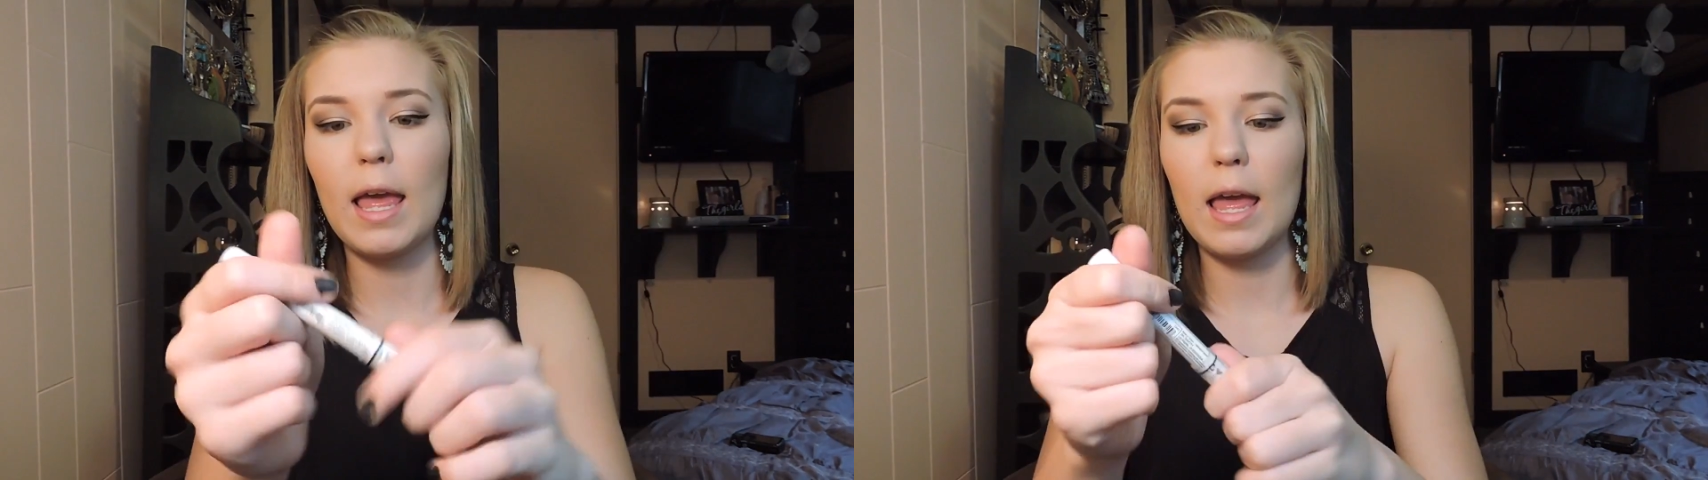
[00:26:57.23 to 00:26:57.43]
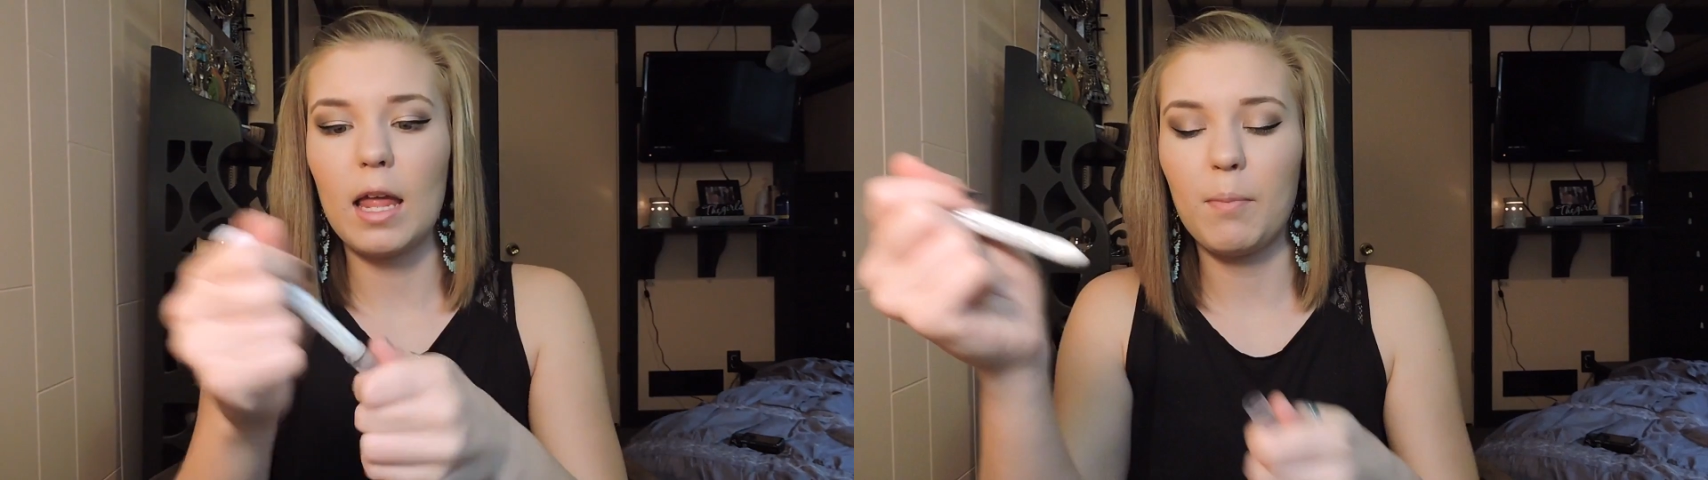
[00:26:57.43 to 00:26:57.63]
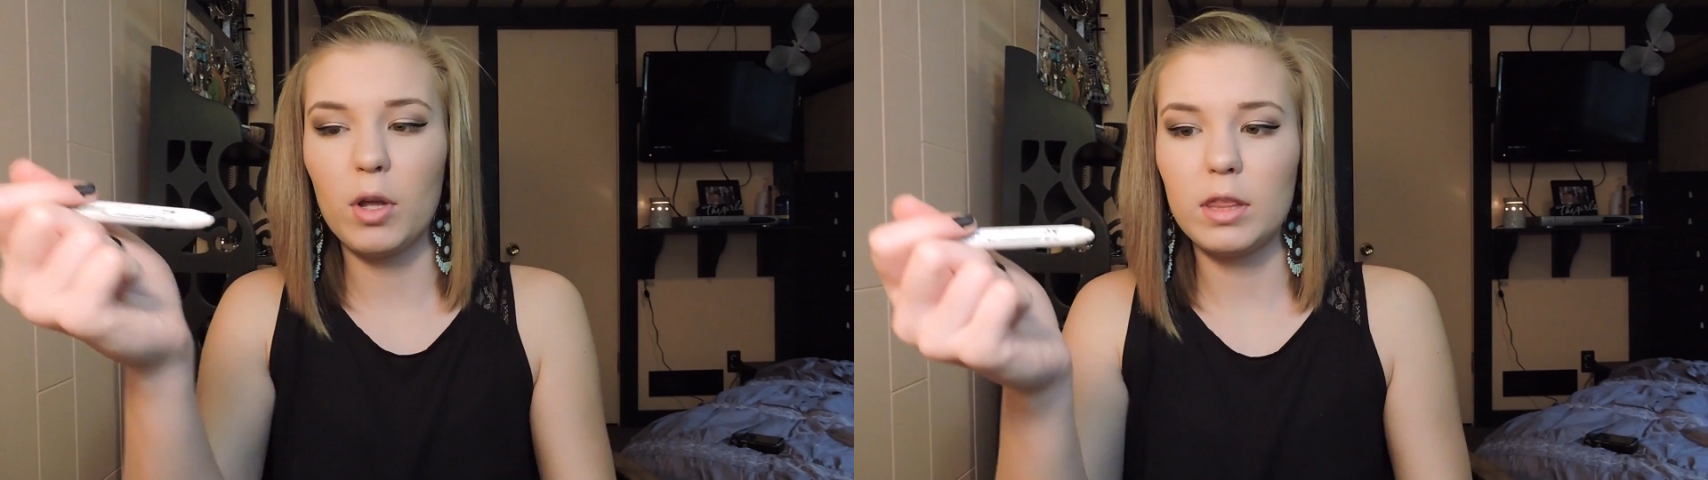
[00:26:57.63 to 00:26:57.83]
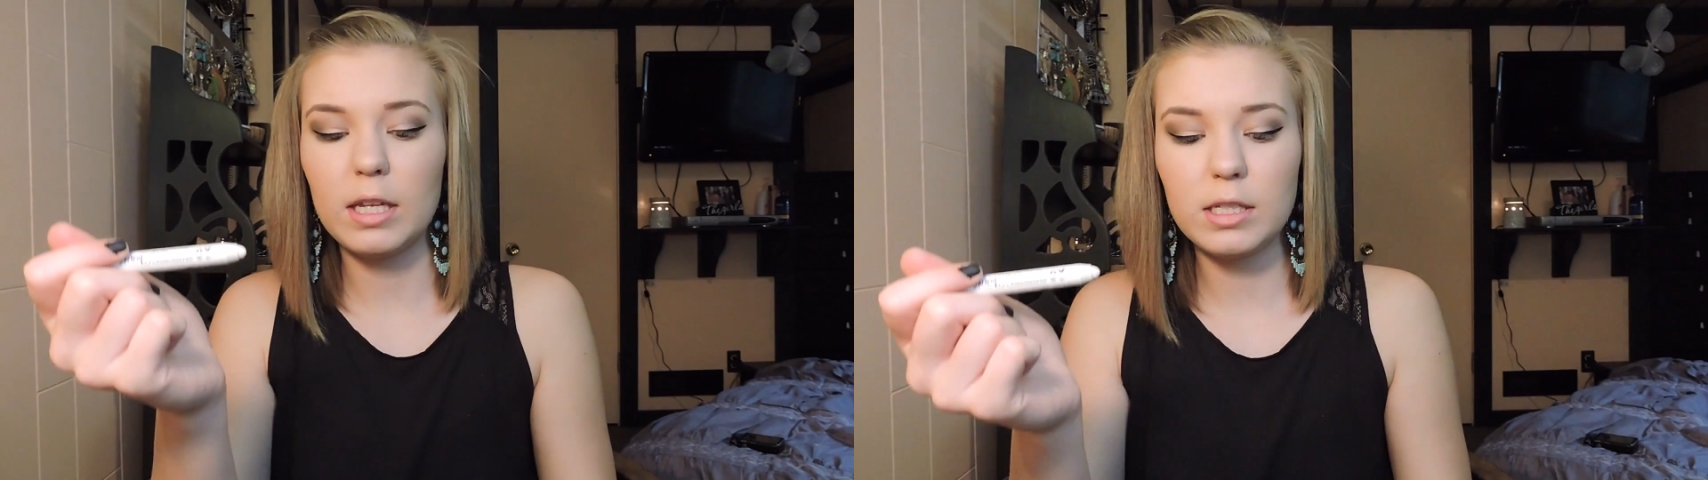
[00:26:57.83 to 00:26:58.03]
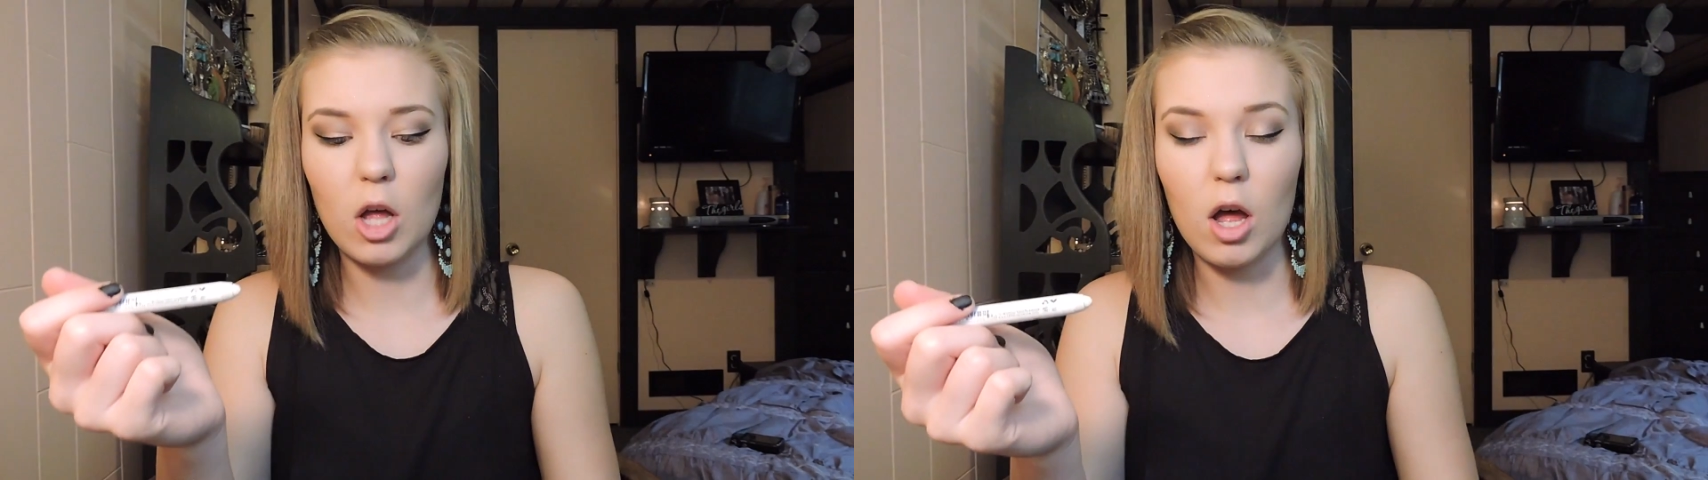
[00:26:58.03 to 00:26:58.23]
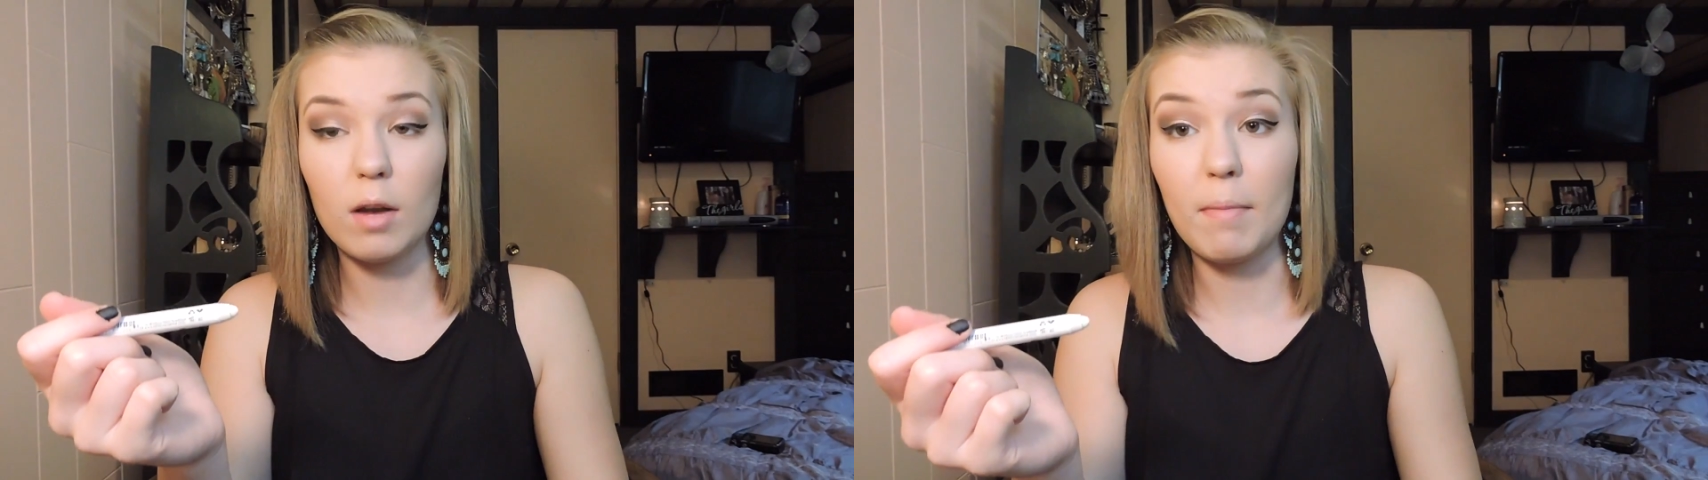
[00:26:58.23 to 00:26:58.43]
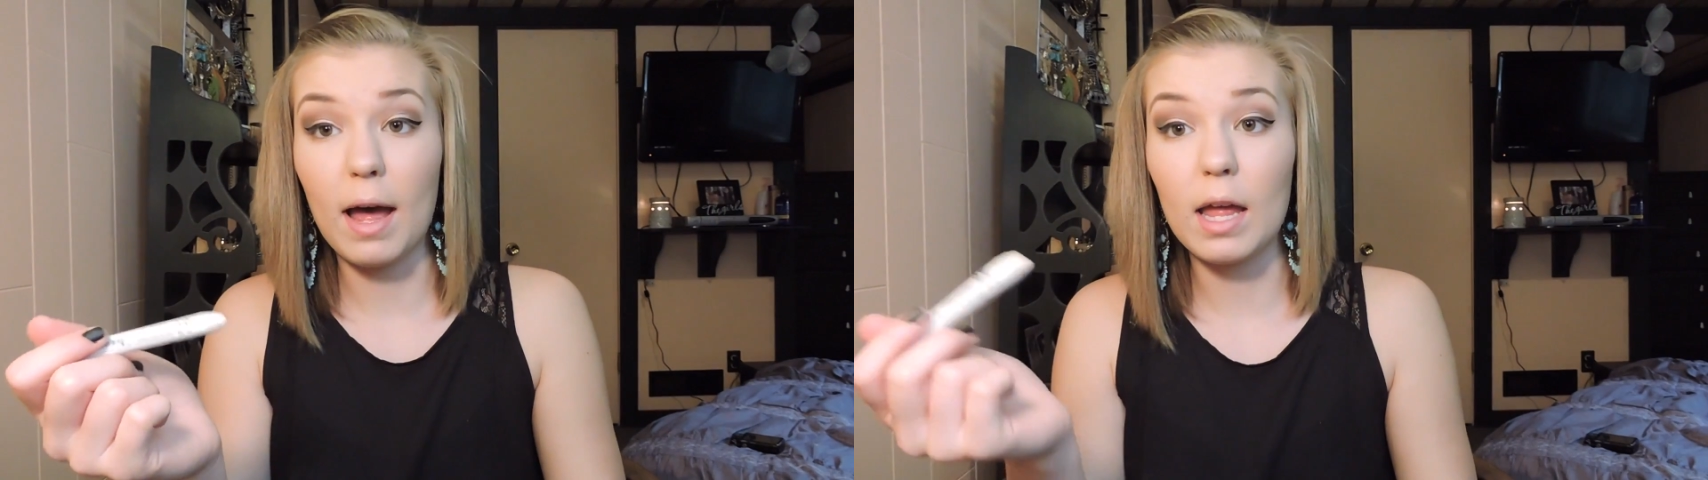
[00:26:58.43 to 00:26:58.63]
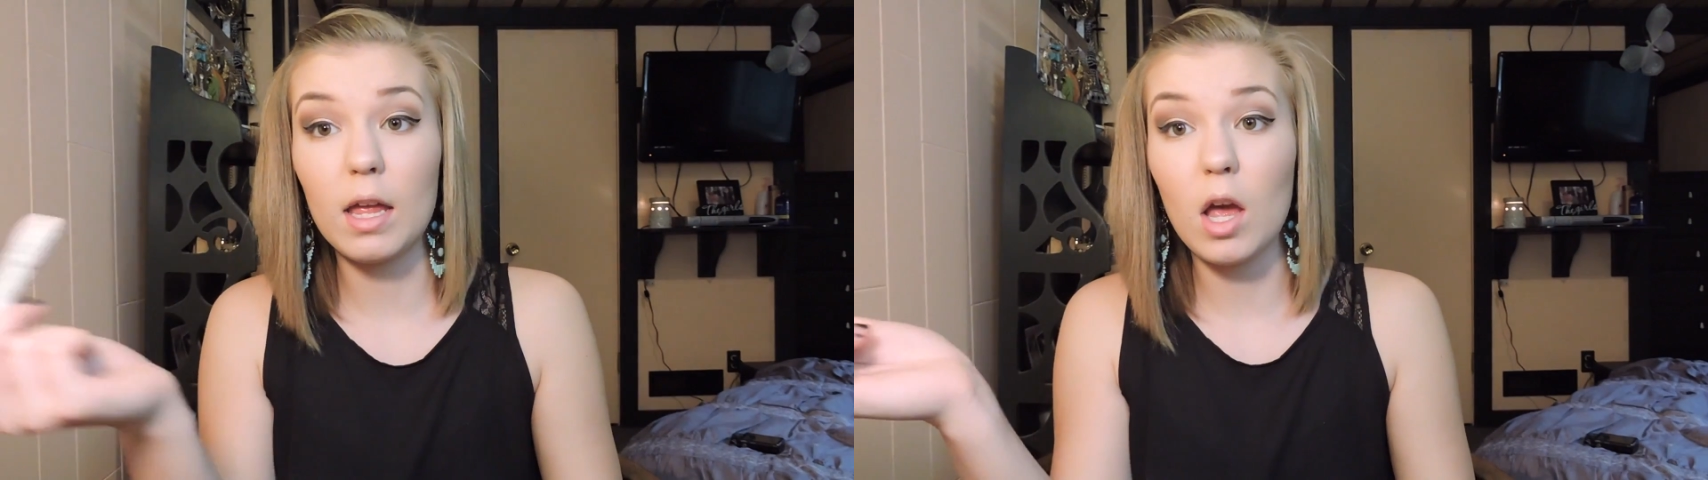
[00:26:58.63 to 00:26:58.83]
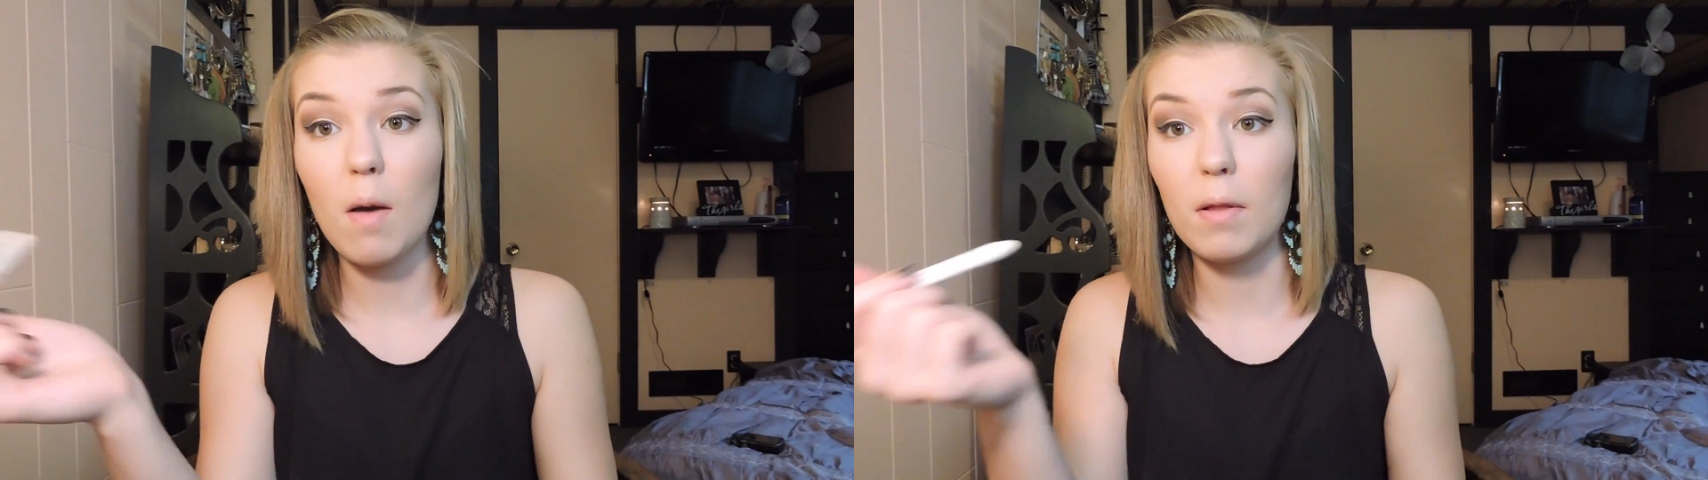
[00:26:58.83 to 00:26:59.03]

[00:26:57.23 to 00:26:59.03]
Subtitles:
and put this on my